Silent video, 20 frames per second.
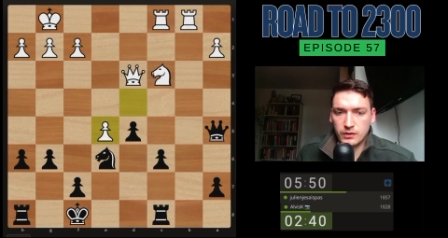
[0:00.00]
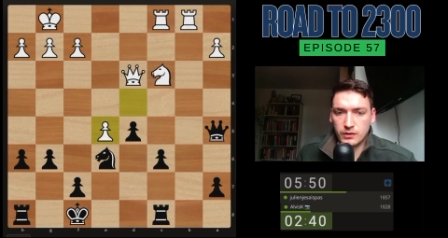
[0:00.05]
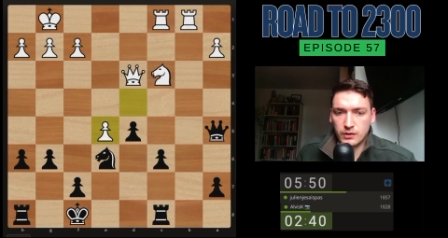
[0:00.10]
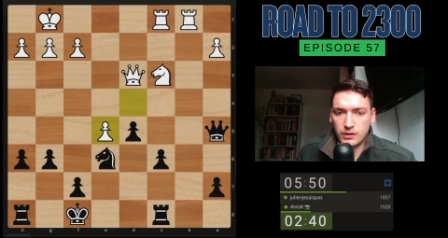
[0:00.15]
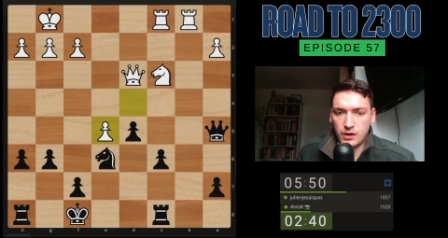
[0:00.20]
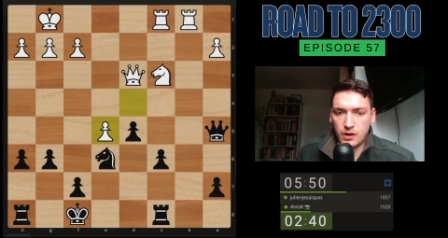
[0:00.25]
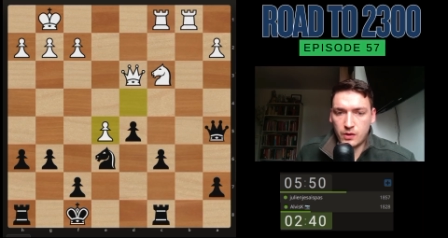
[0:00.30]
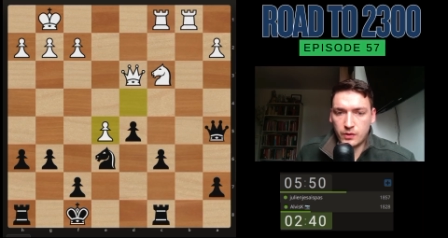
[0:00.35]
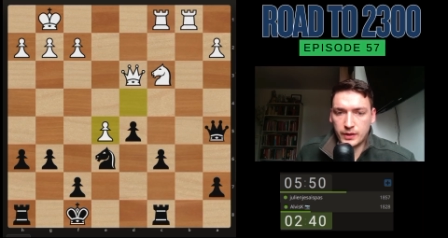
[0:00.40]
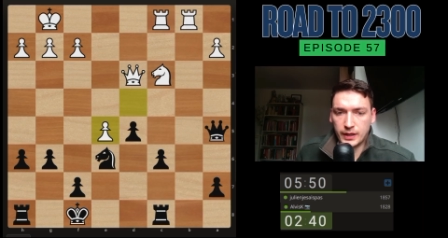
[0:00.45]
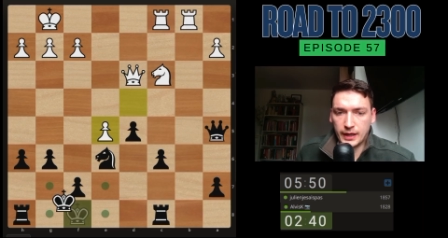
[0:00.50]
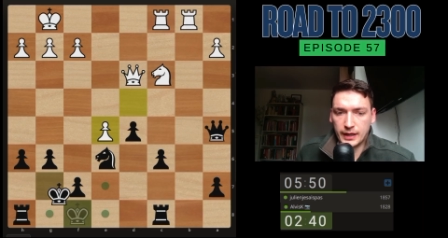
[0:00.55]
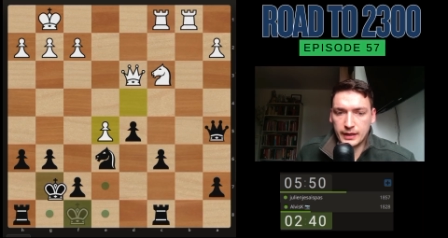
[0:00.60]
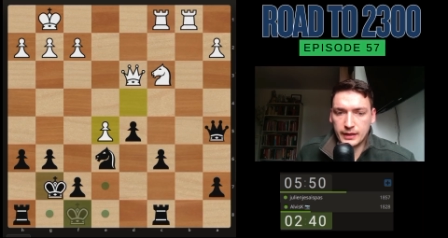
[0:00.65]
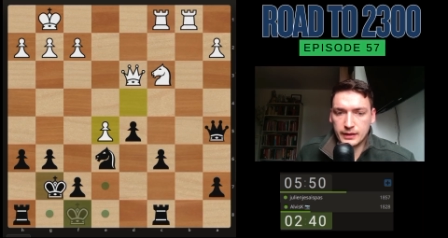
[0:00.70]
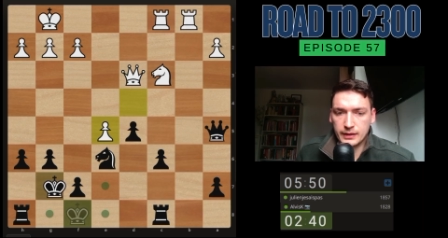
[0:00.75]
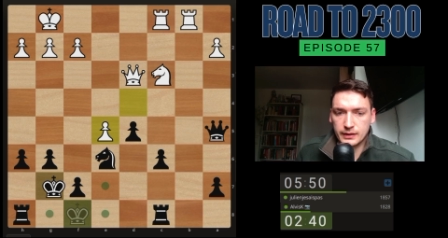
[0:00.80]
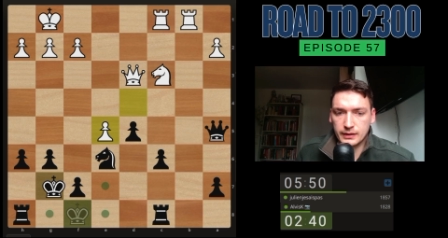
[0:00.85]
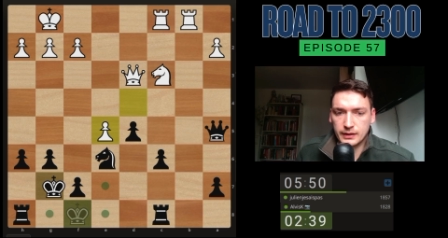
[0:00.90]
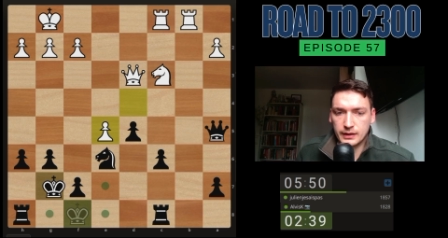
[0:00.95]
Okay,
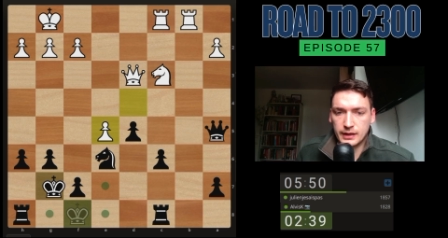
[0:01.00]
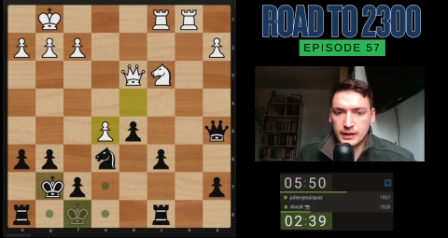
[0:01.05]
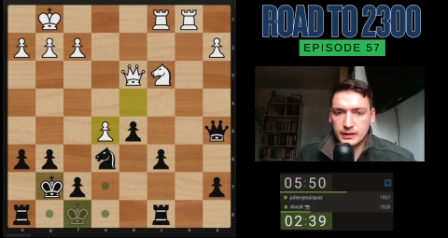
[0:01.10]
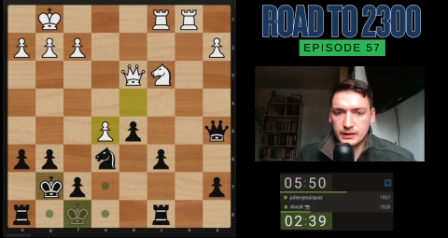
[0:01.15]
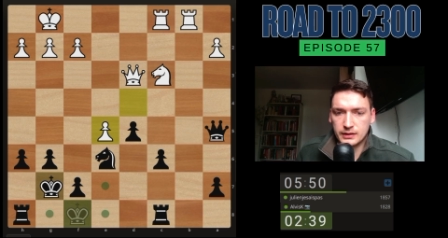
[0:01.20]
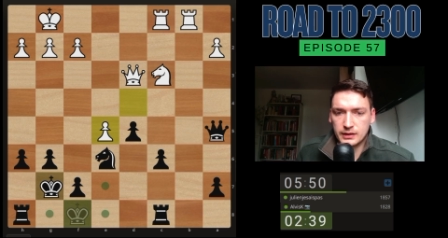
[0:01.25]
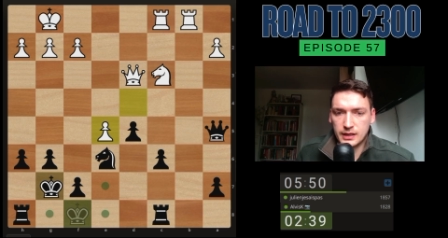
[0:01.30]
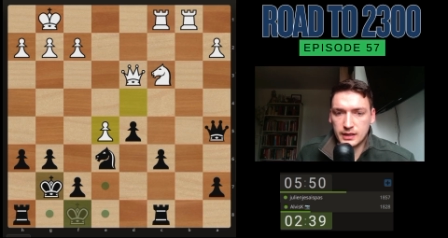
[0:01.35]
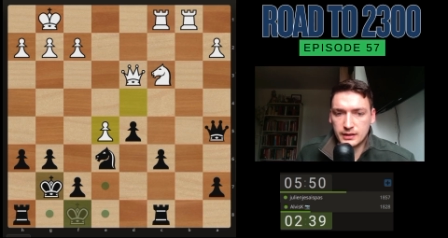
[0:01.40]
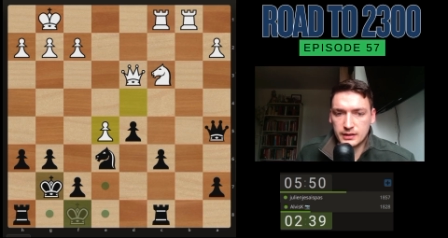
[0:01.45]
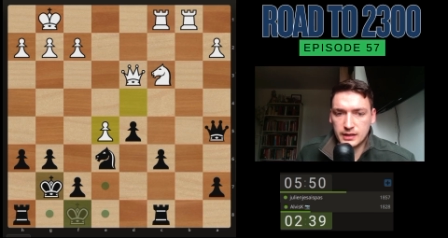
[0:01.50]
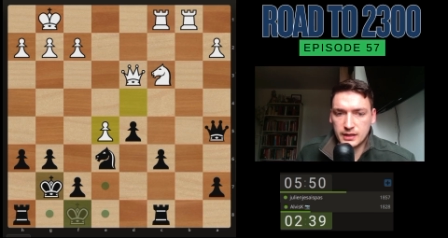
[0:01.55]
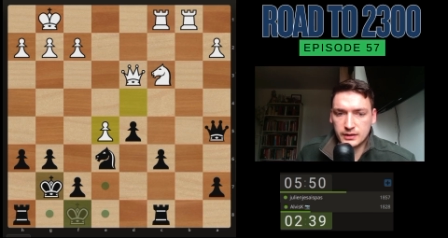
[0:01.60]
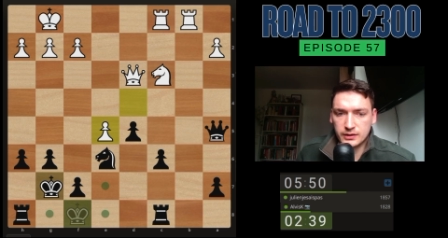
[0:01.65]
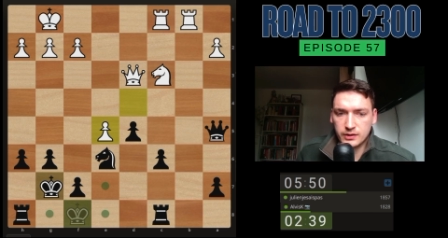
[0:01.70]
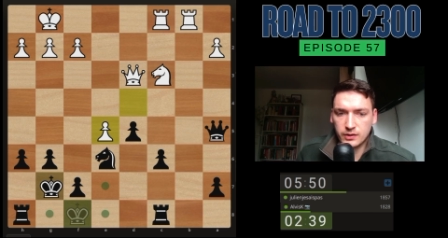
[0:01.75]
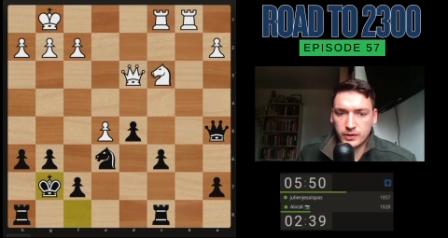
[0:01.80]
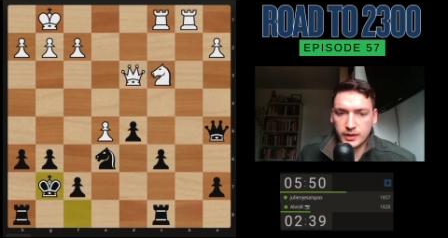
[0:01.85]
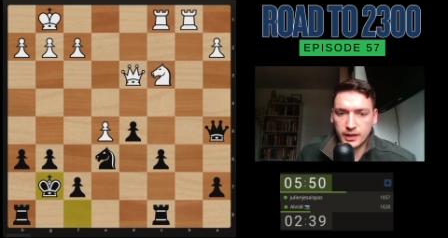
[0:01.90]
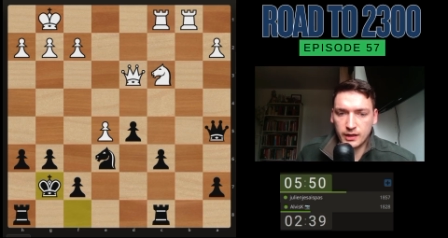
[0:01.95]
let's
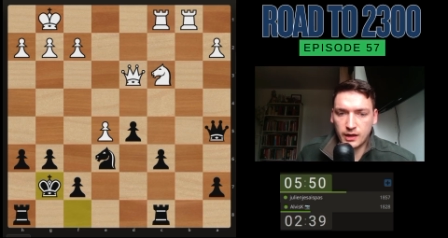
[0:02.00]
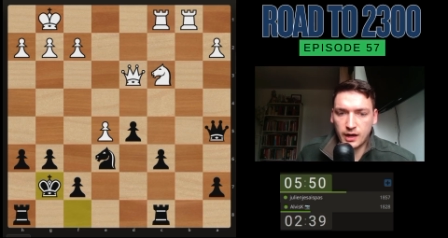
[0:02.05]
go here.